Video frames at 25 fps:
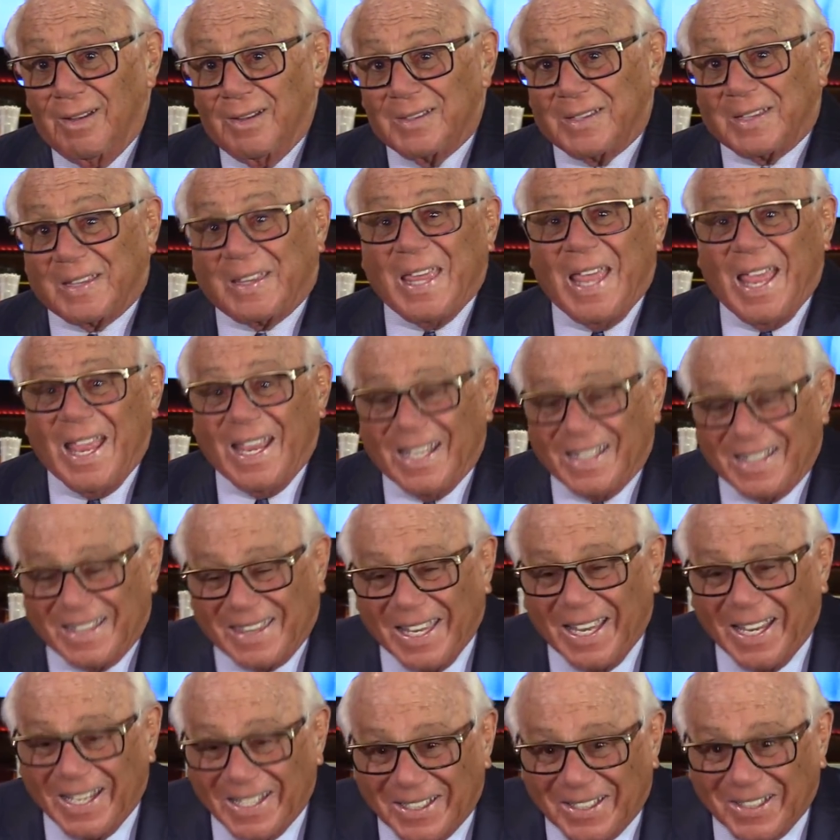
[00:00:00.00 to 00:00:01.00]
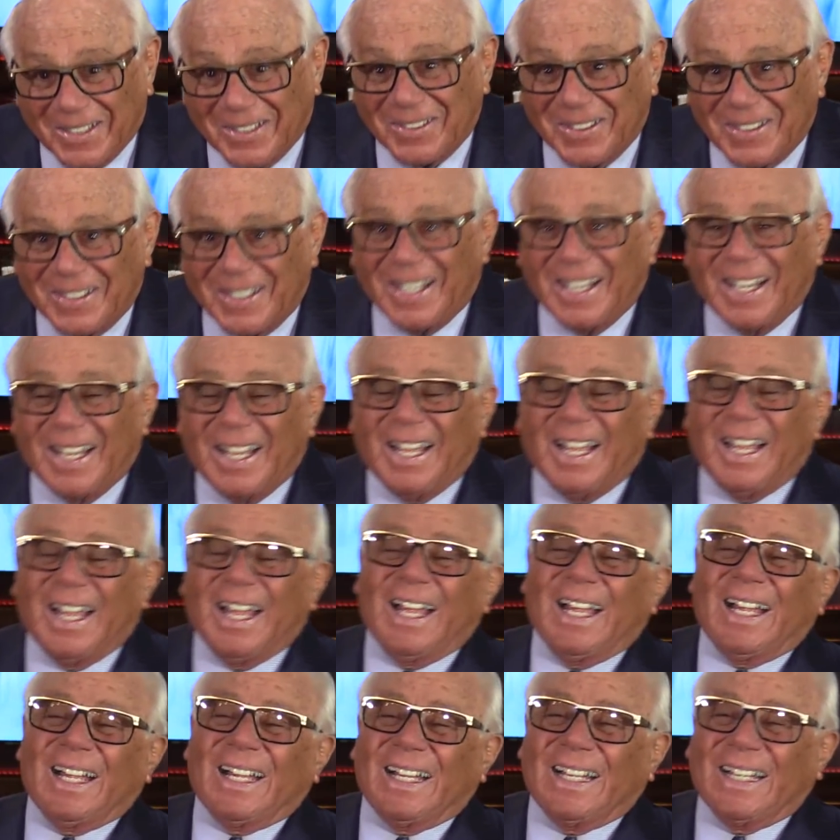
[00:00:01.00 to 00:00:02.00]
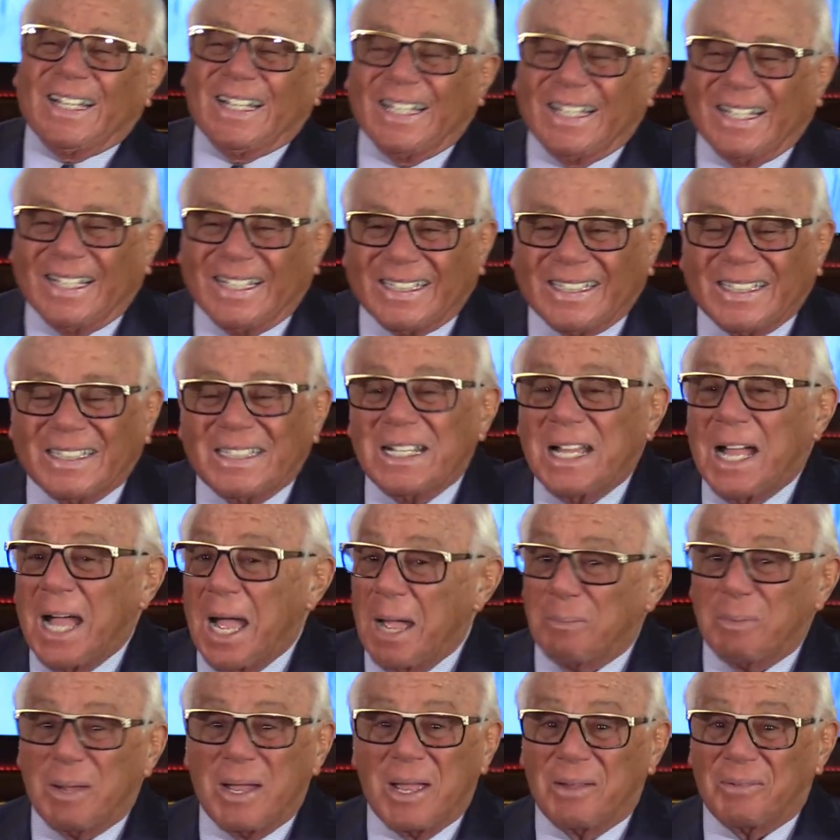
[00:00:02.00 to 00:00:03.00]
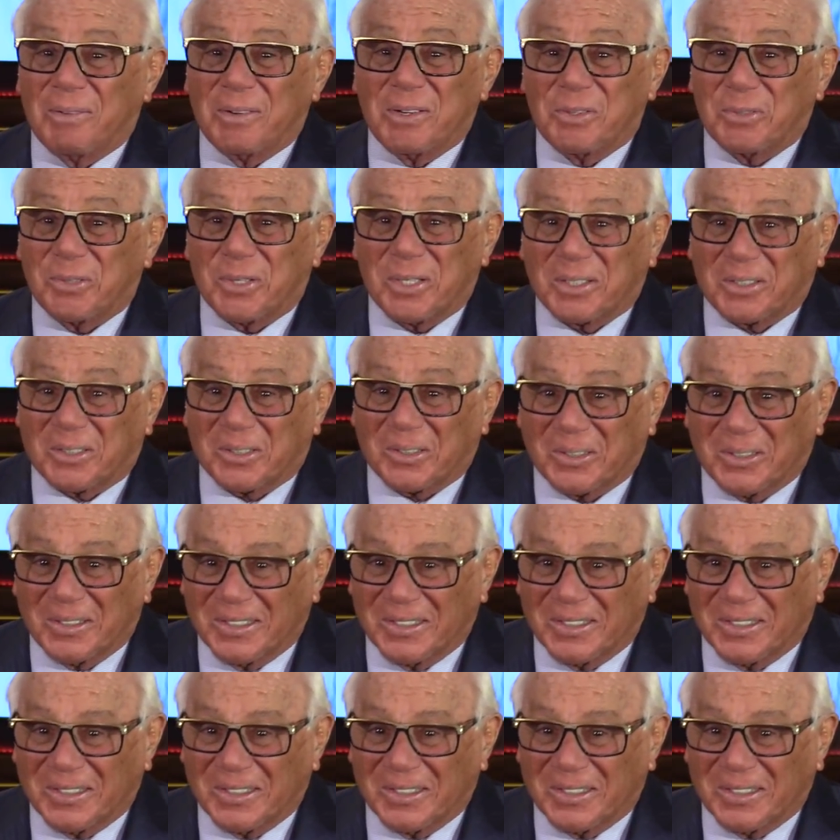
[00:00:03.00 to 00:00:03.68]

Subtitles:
Thank you. I'm a heavy drinker.